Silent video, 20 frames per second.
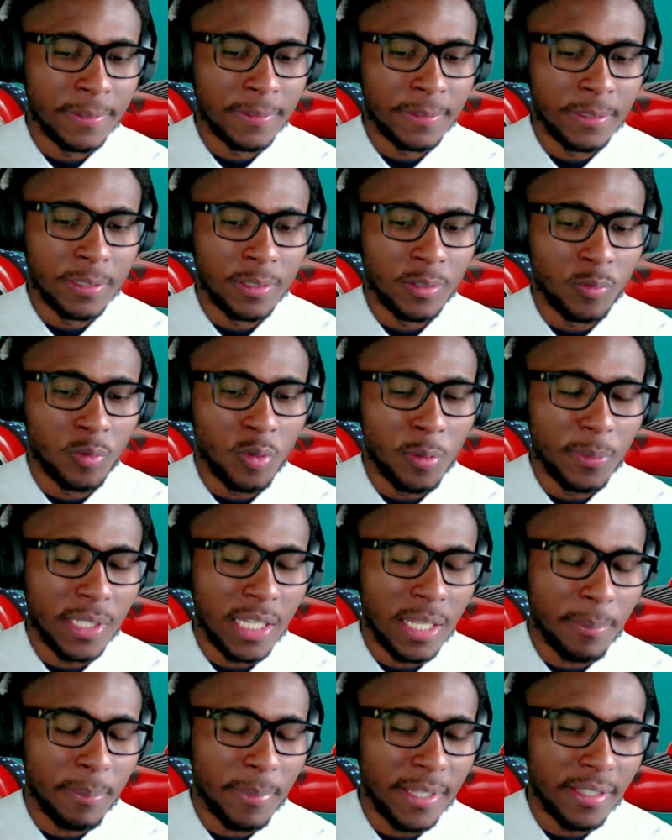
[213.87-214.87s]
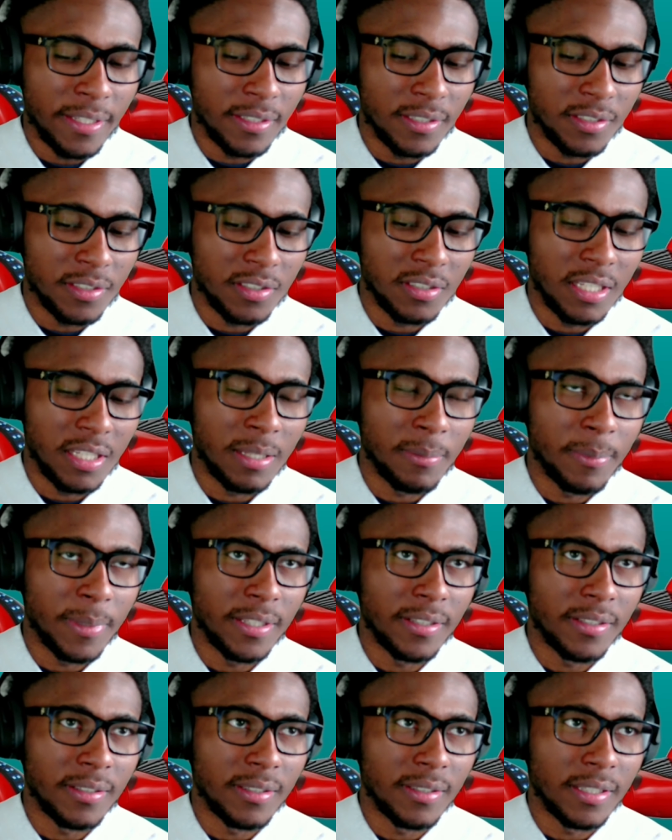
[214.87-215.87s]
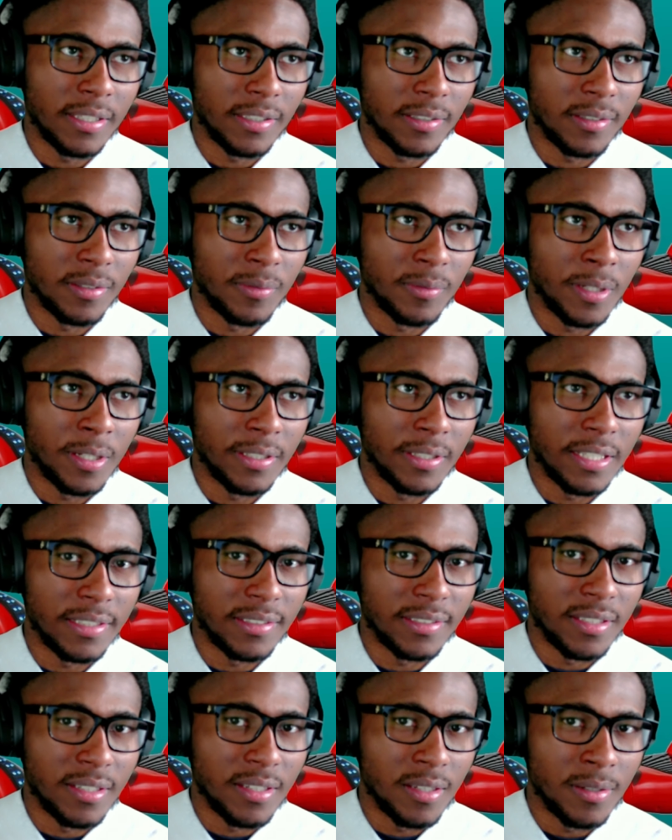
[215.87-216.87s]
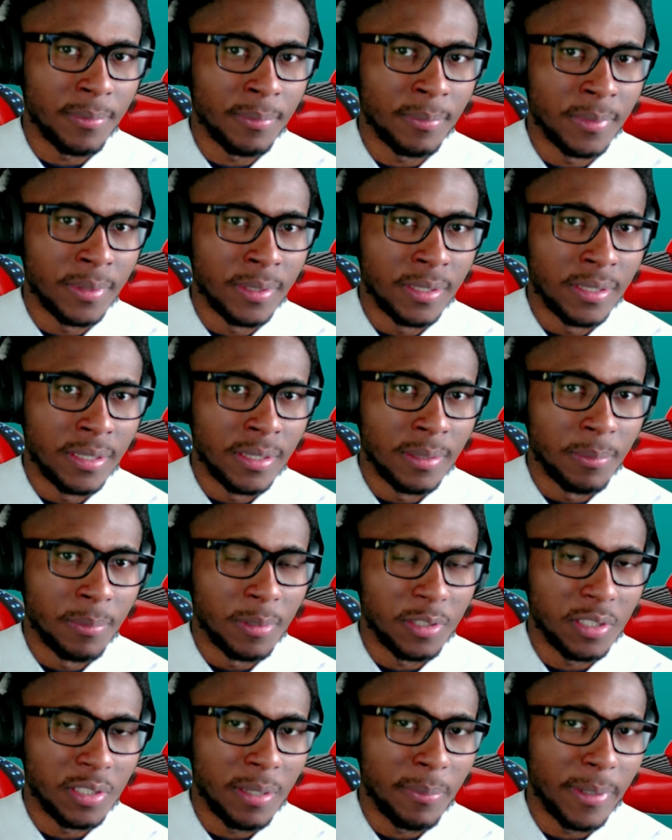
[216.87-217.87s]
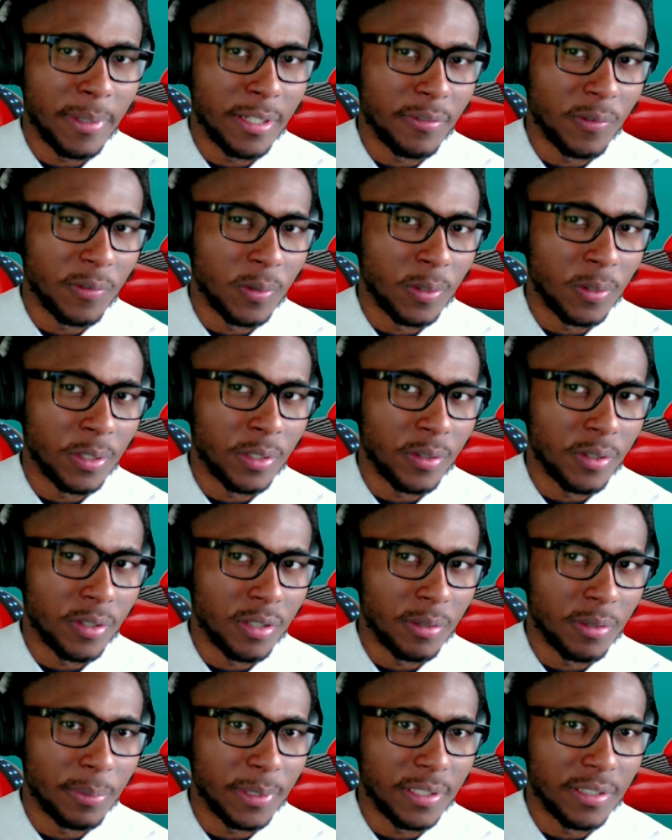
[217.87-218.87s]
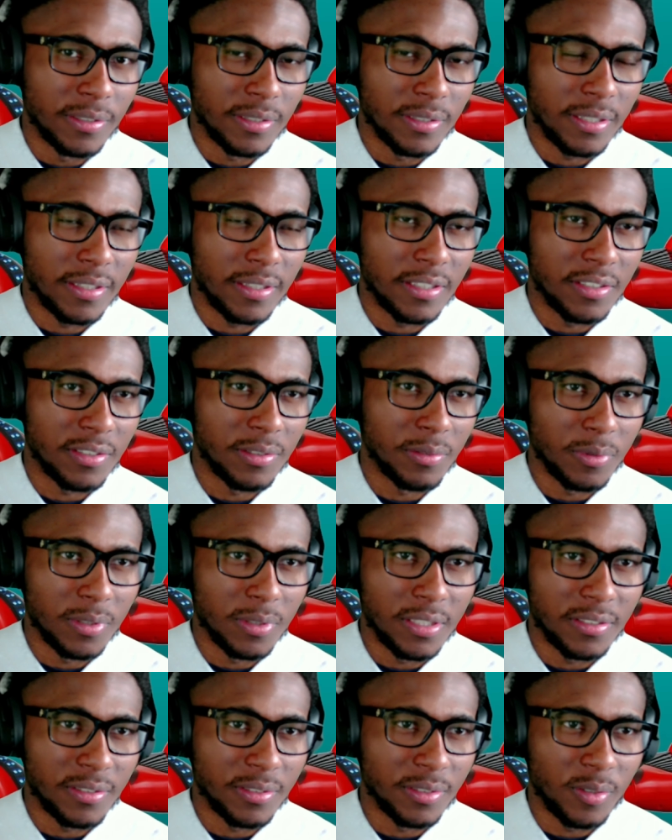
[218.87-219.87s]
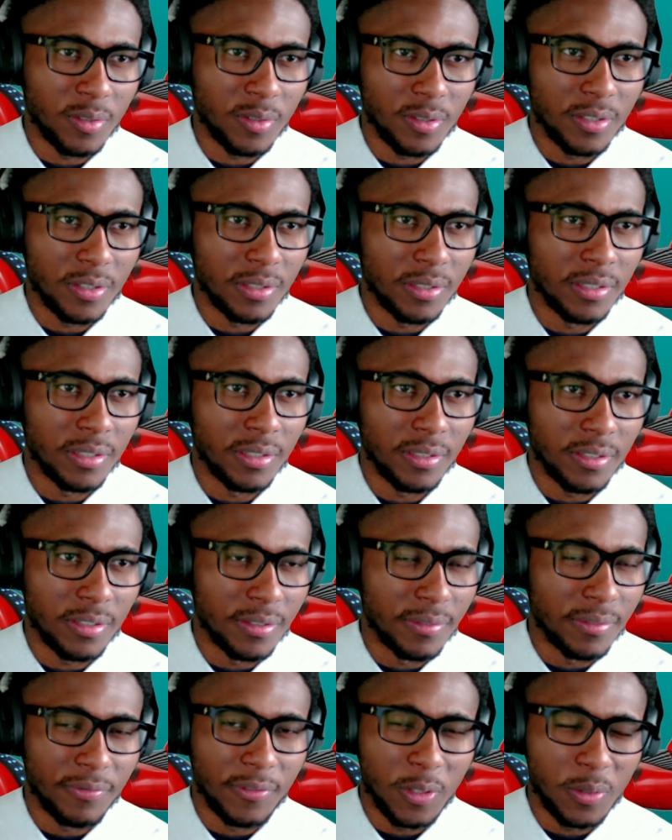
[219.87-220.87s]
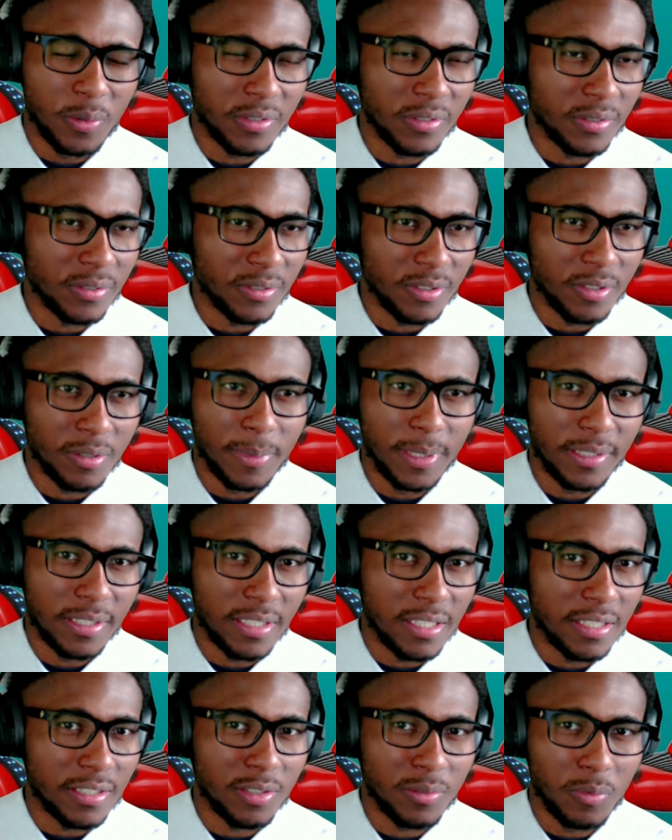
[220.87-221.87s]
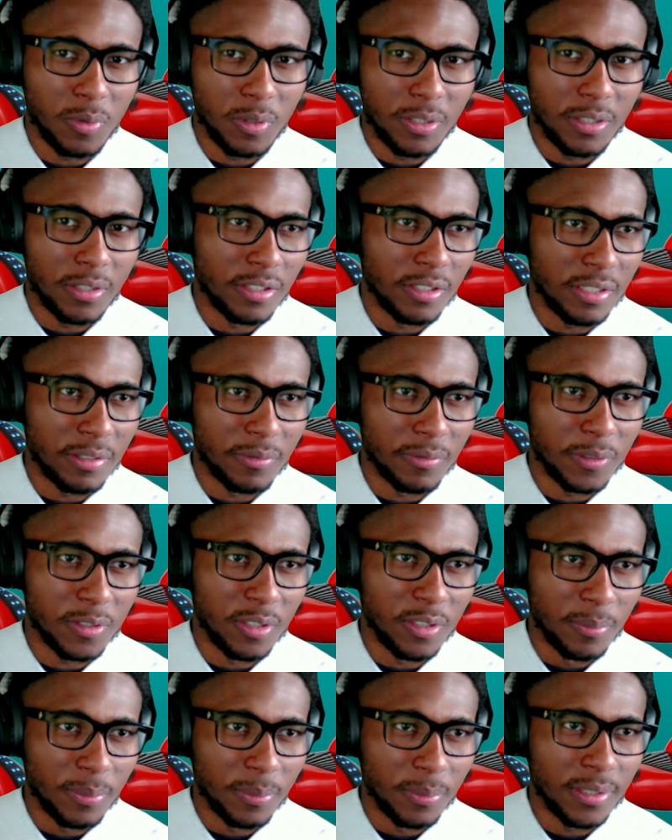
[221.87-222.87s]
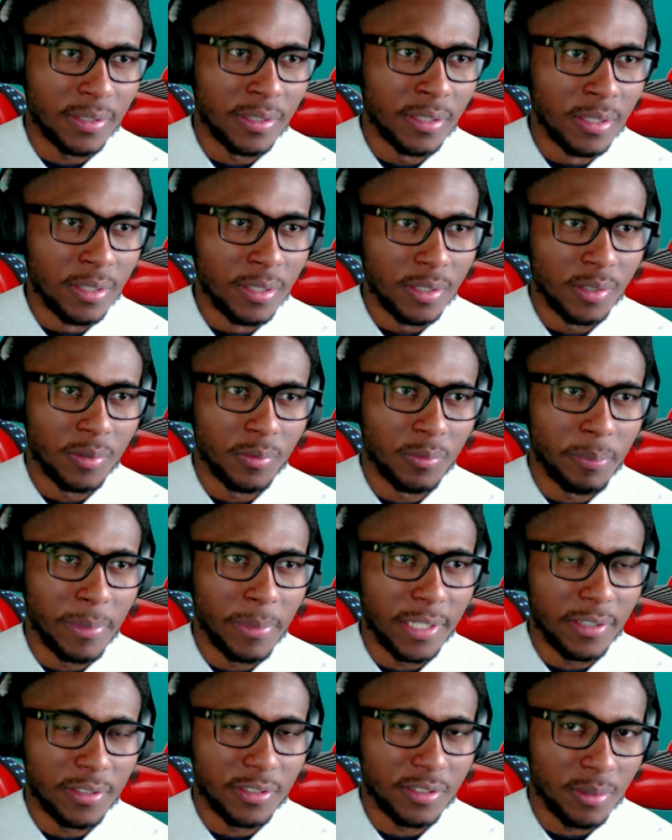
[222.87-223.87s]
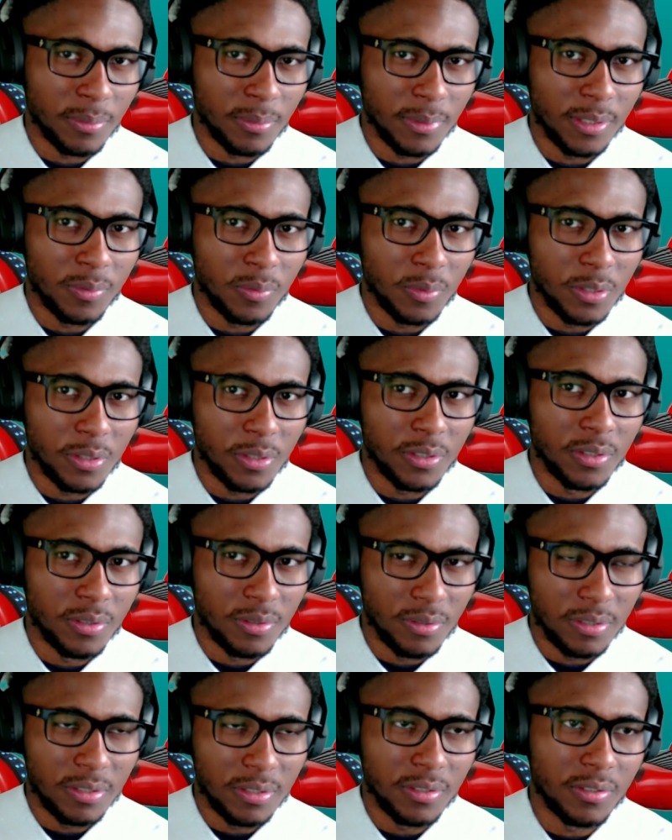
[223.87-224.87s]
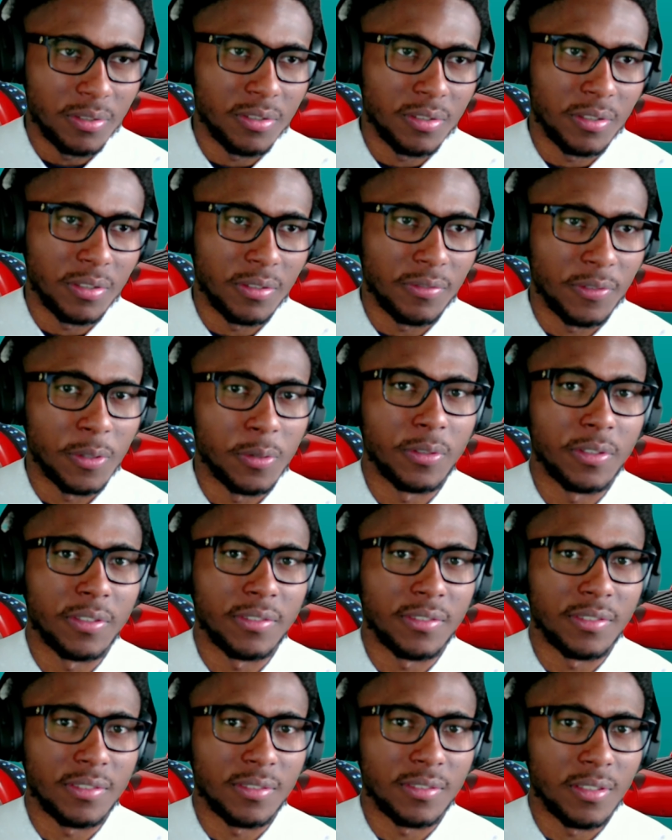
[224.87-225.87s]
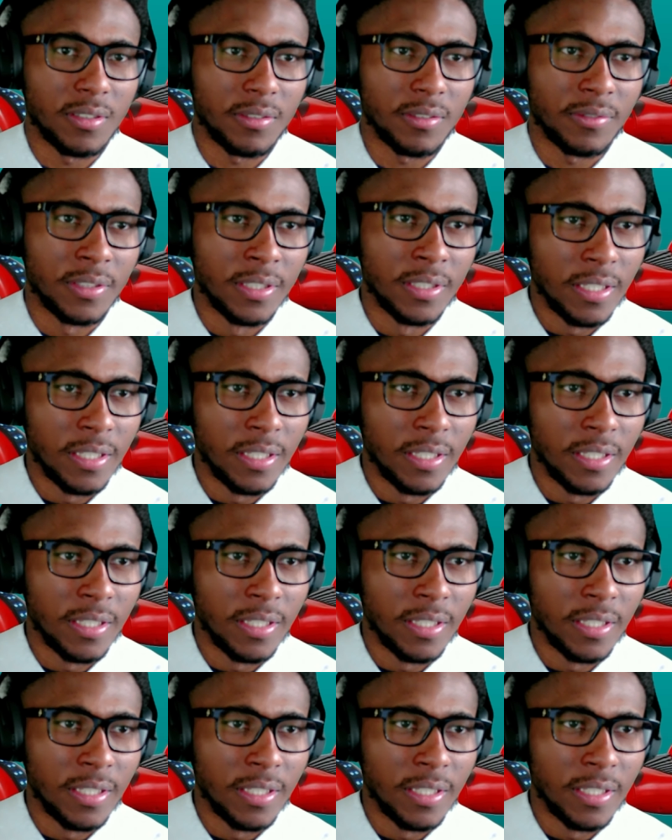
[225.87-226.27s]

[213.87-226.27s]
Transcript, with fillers: The woman that made it, she had made it like around that time, but she had made it for her daughter because I think she realized her daughter couldn't focus or something like that. She wanted her to give her something, to make her something to where she could focus and stuff.